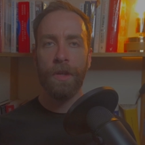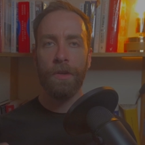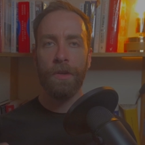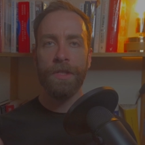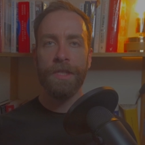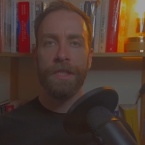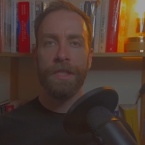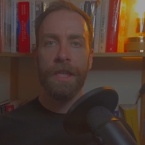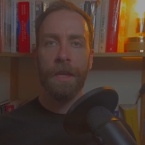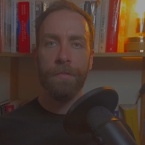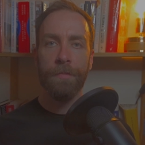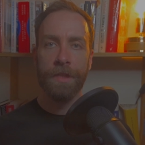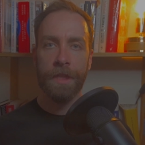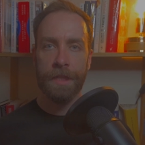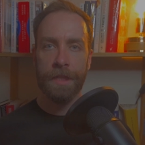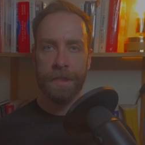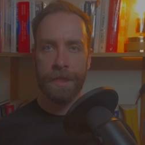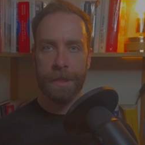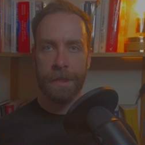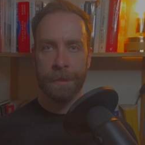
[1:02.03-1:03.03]
or
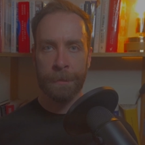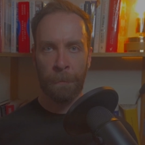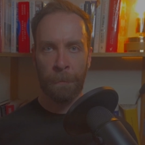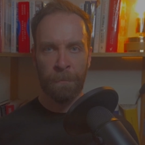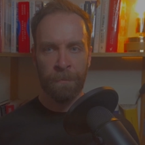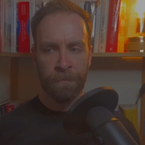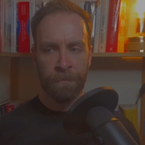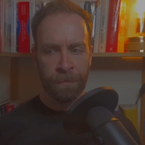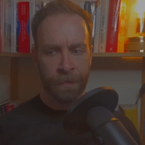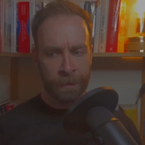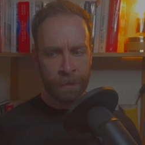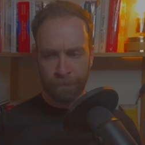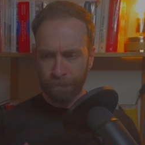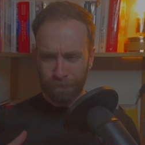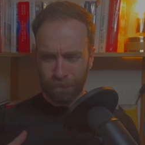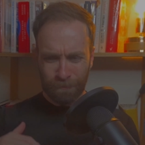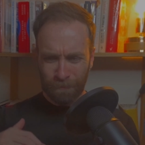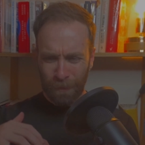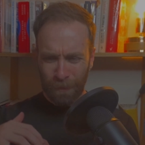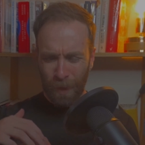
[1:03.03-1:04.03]
substances.
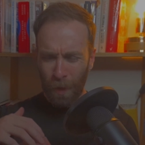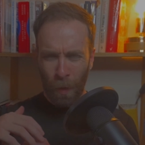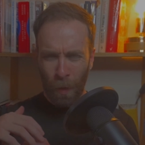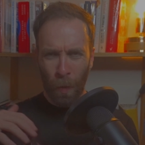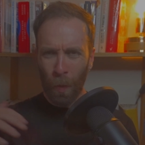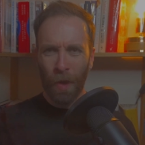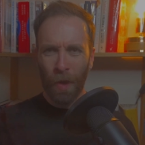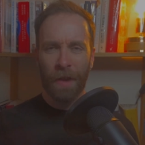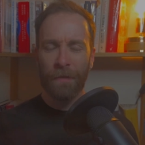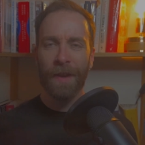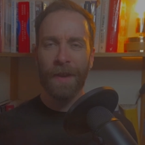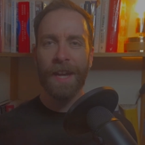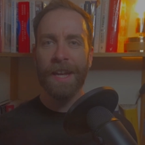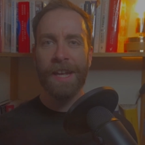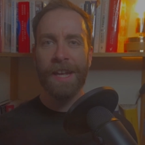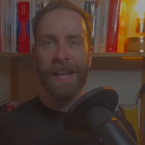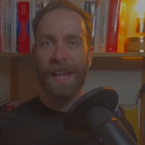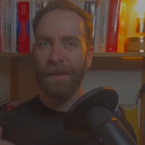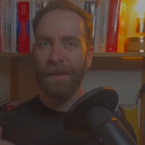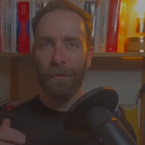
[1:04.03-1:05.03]
What if
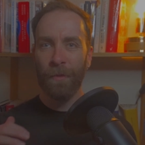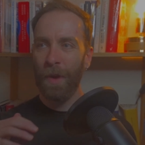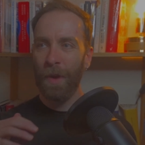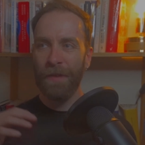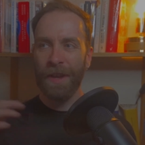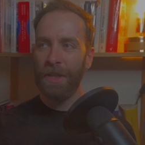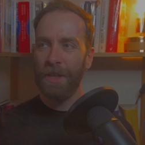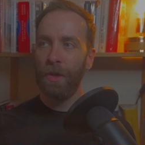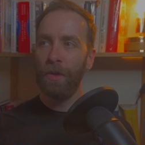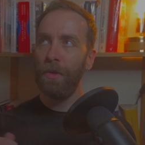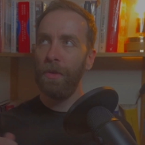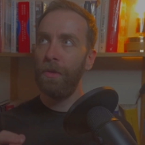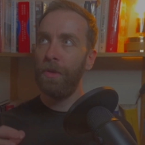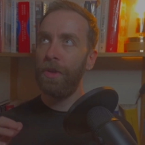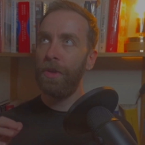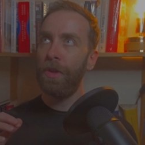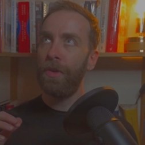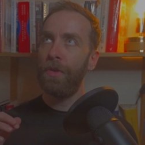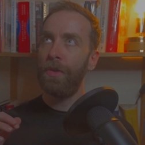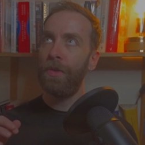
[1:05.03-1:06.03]
I told
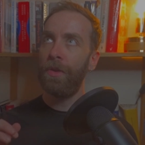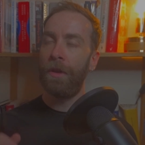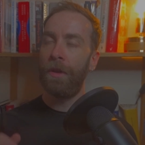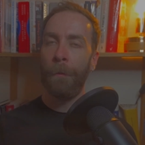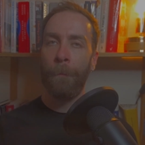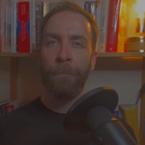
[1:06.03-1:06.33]
you...